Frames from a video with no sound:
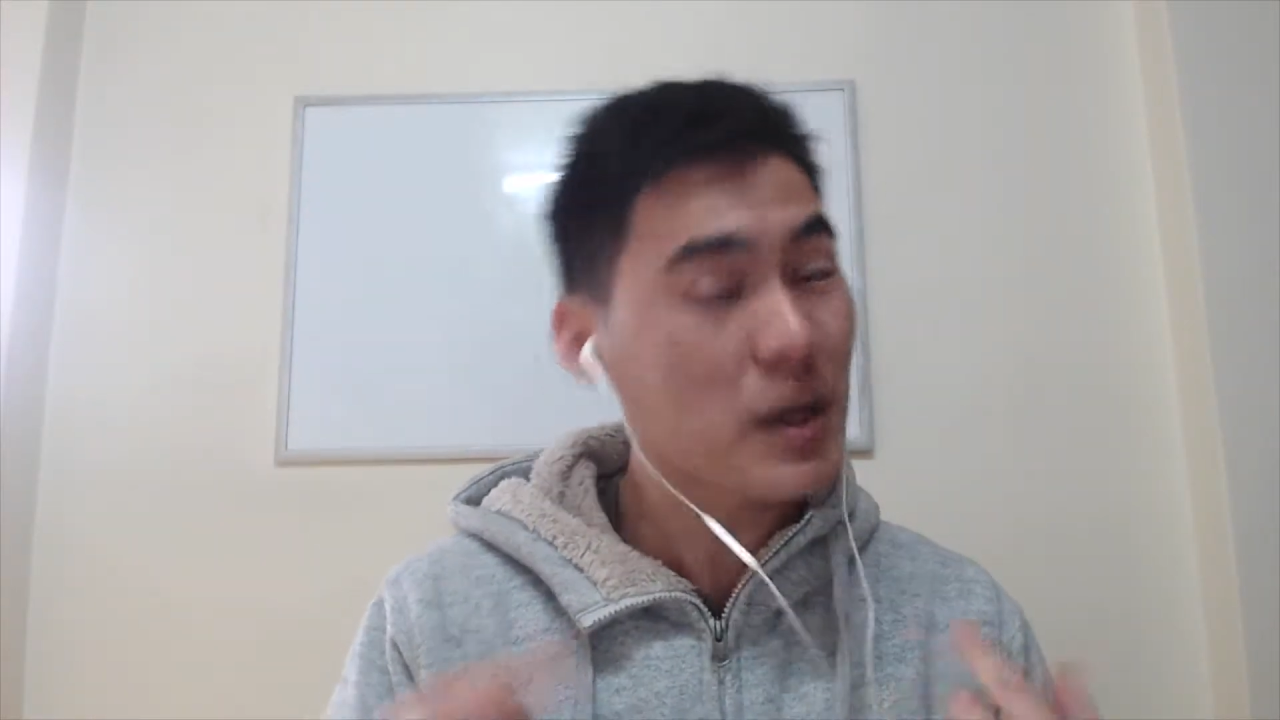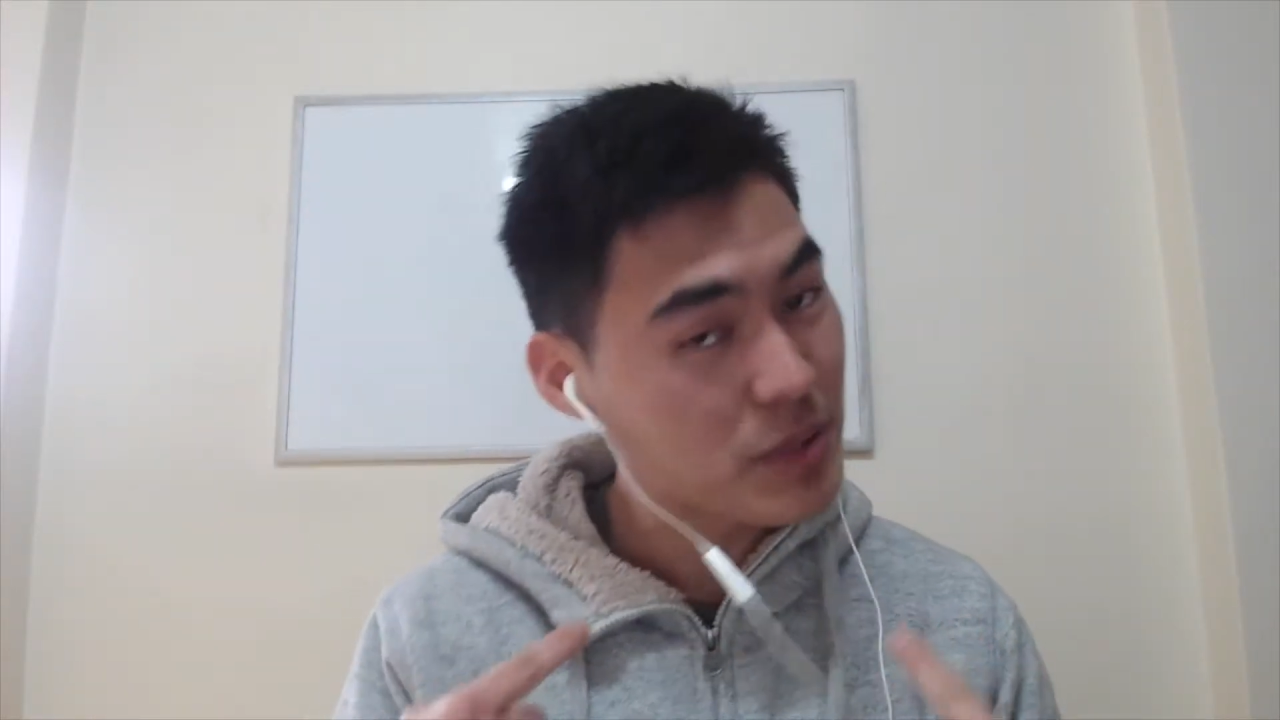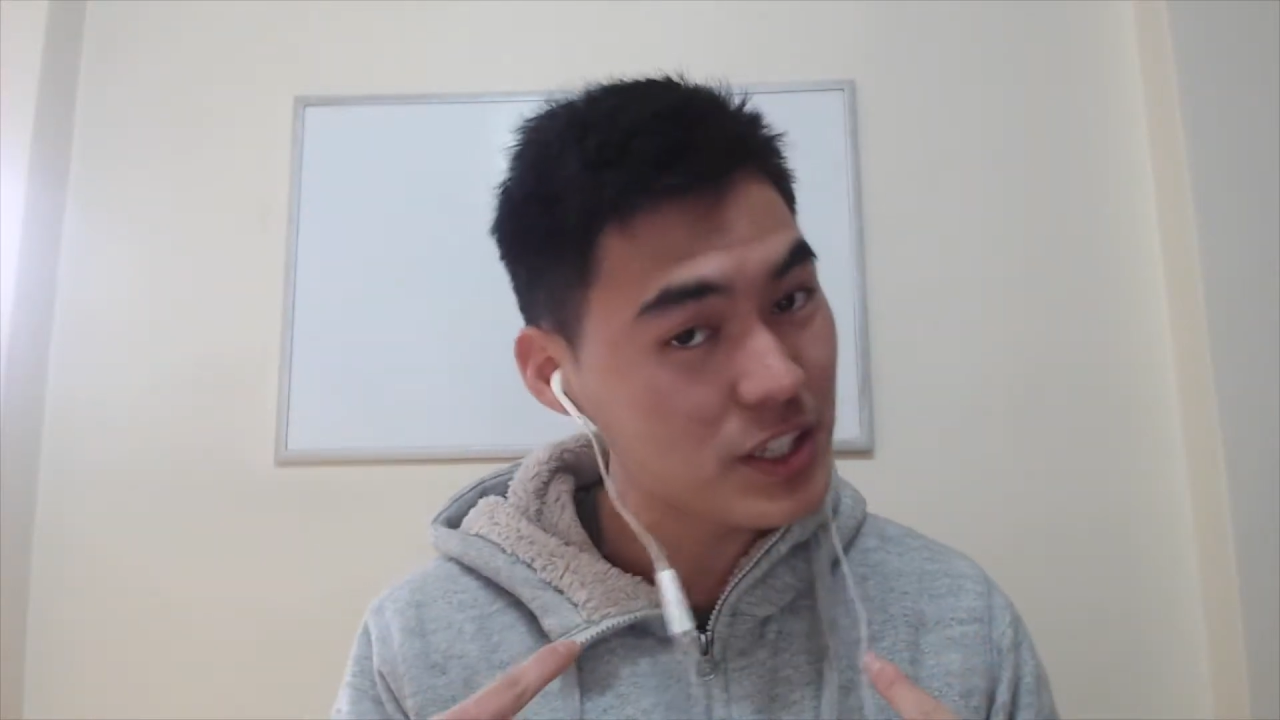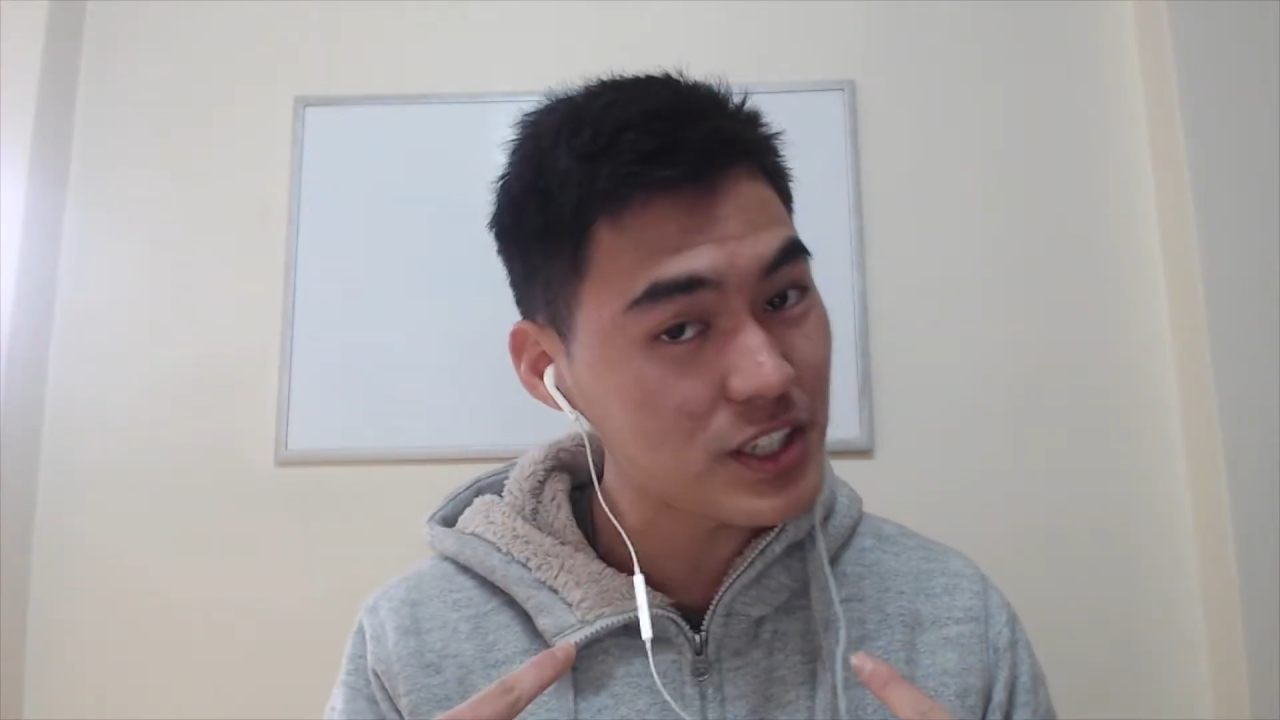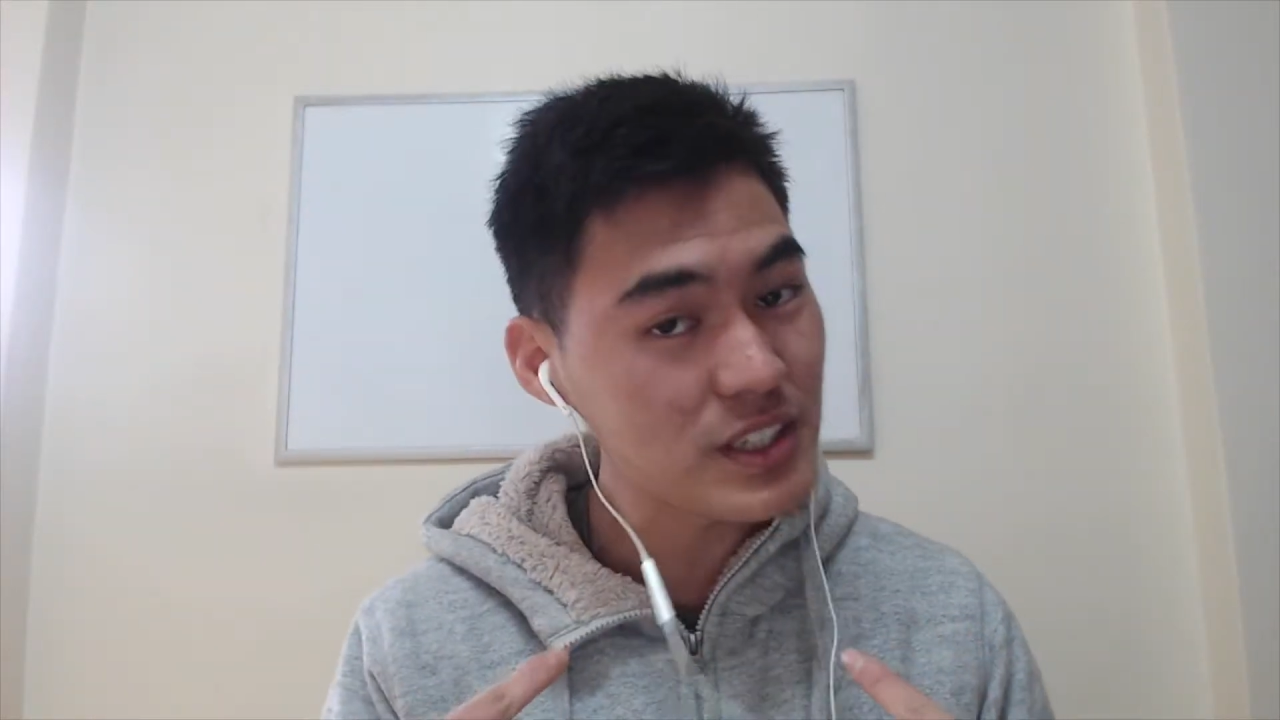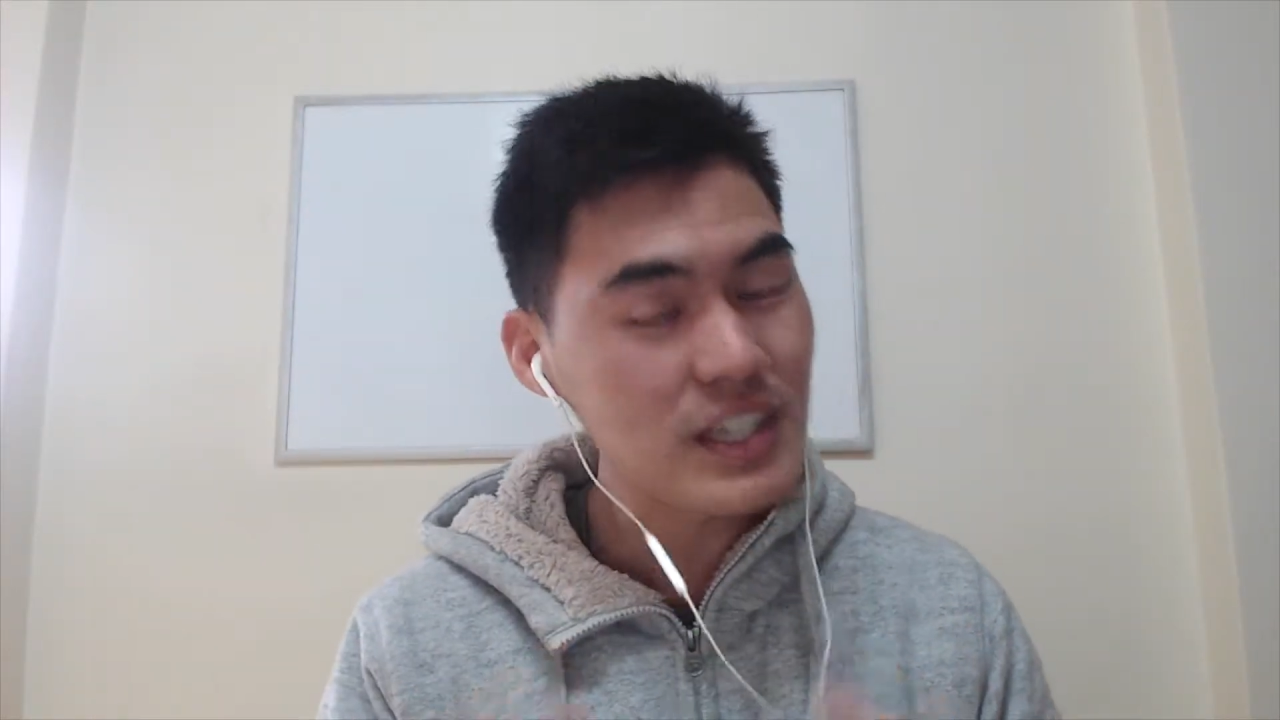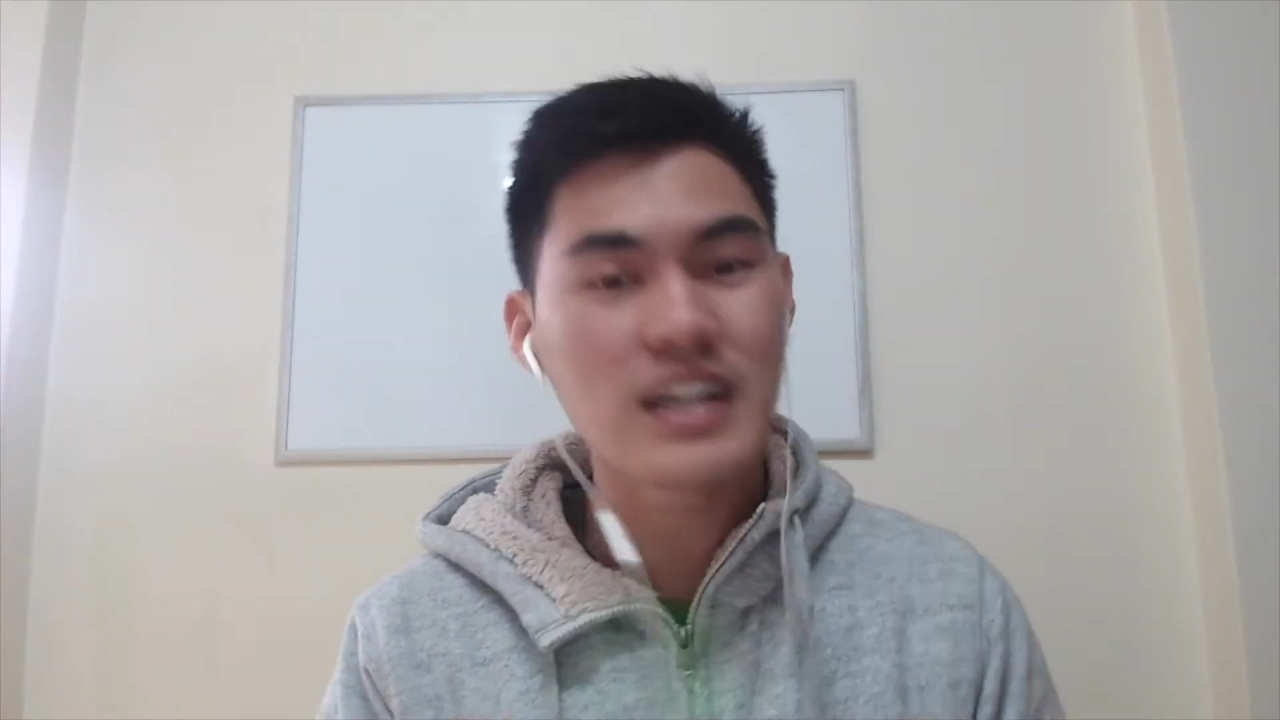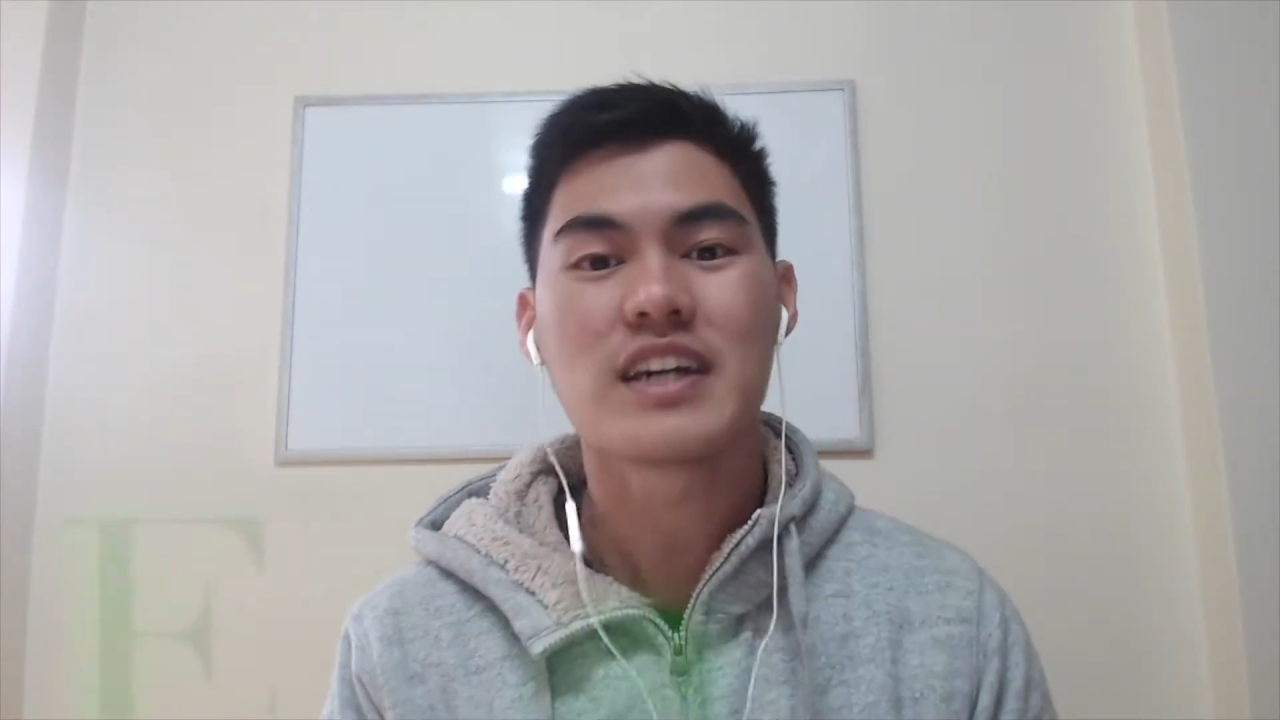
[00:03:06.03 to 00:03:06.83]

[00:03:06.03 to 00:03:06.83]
opinion,